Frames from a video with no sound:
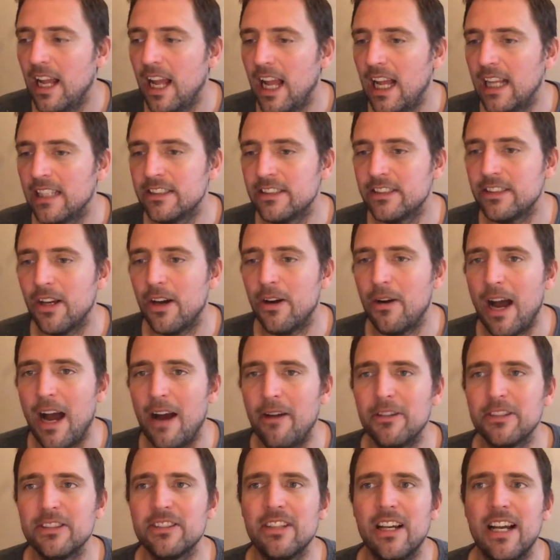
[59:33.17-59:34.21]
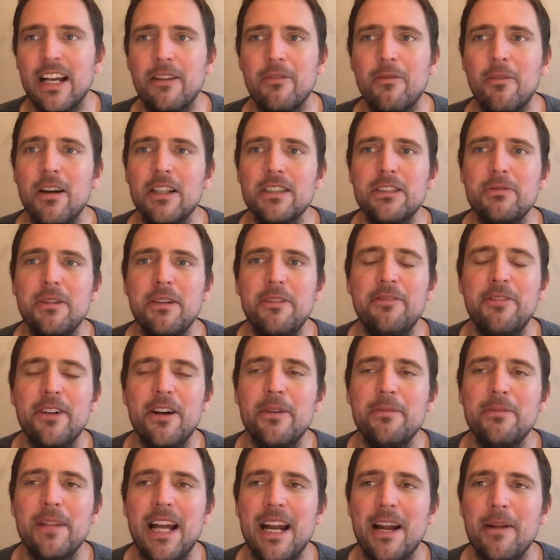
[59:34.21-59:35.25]
And so I was like, once we
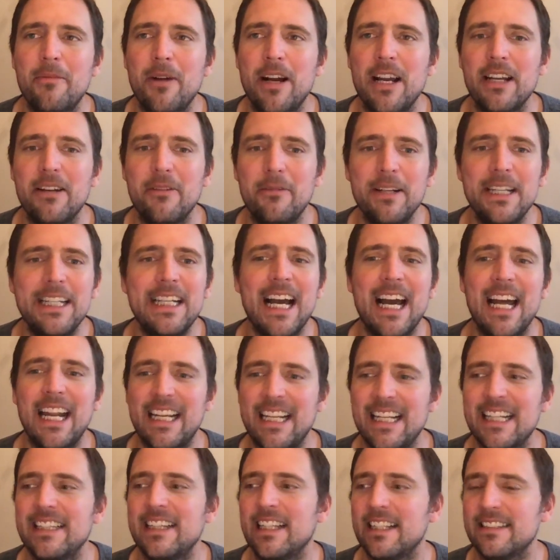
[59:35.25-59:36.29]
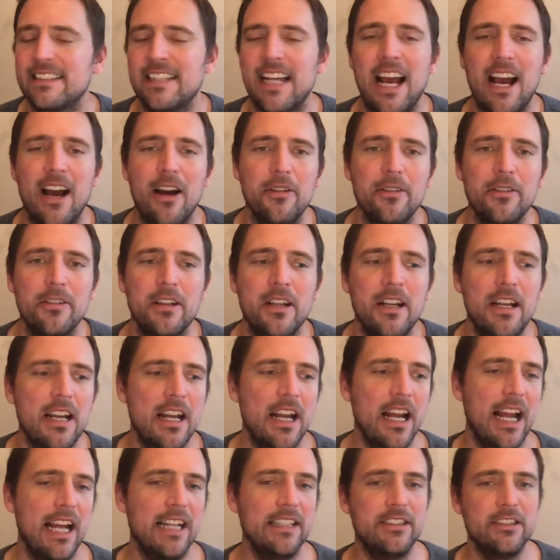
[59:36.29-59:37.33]
filmed that, I'm like, we got to get this out
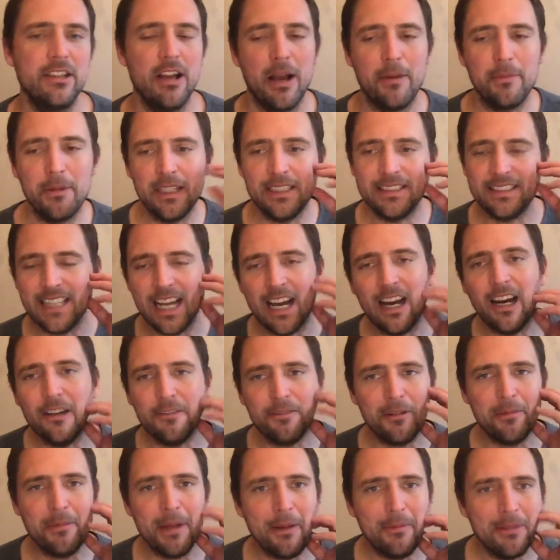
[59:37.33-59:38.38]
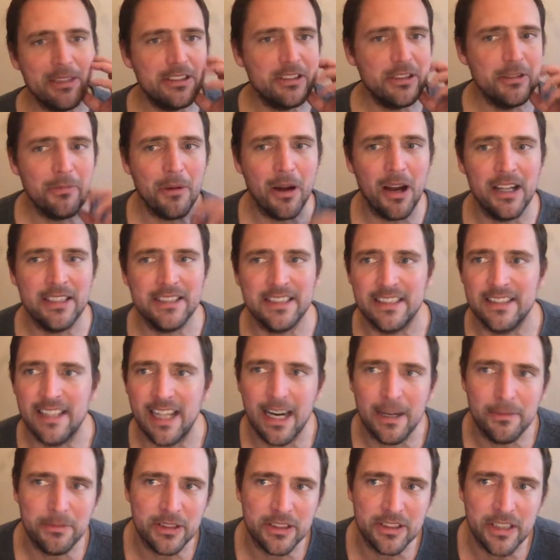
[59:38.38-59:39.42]
and so I'm going to sell it for maybe two months and then
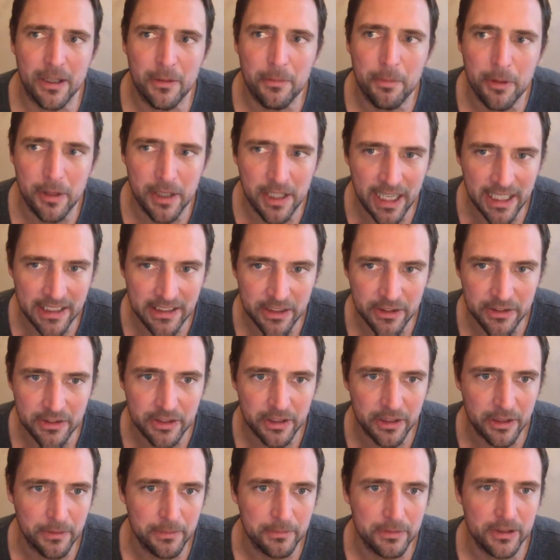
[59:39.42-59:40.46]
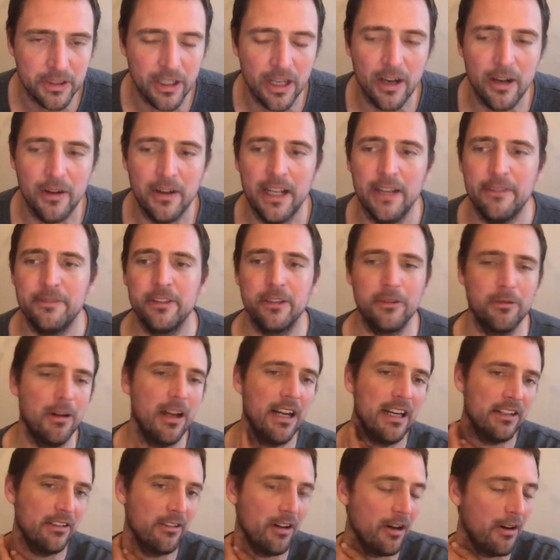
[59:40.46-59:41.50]
I'm just going to put it on YouTube. So if you're
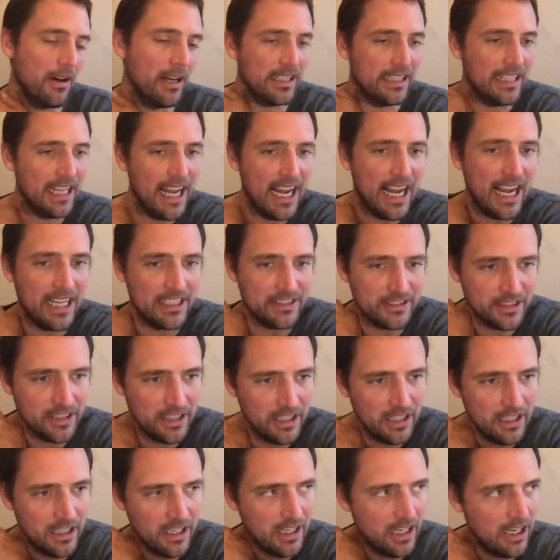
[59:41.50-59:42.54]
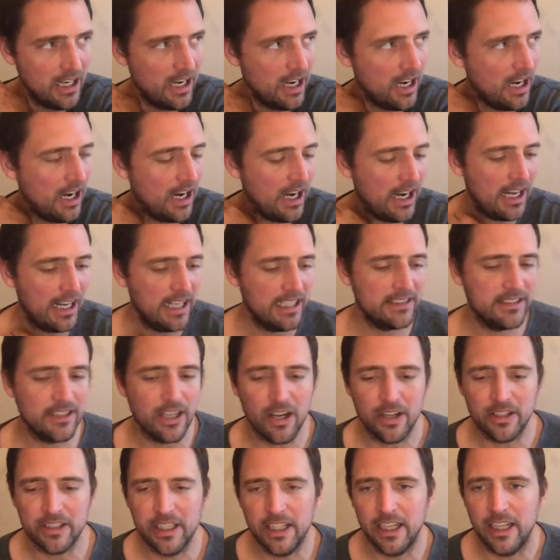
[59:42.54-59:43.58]
running low on cash, uh, it's
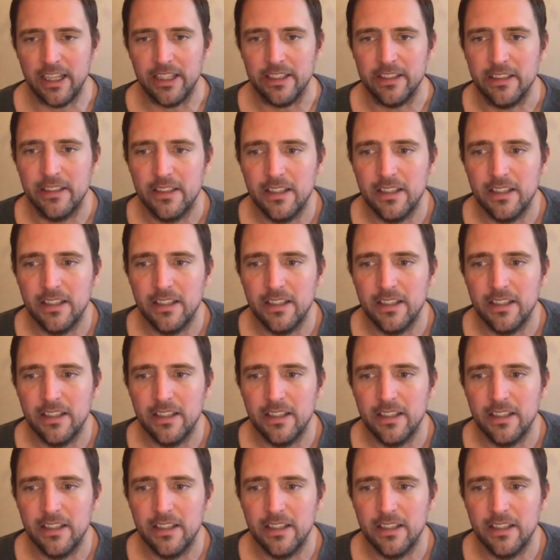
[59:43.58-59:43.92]
all good.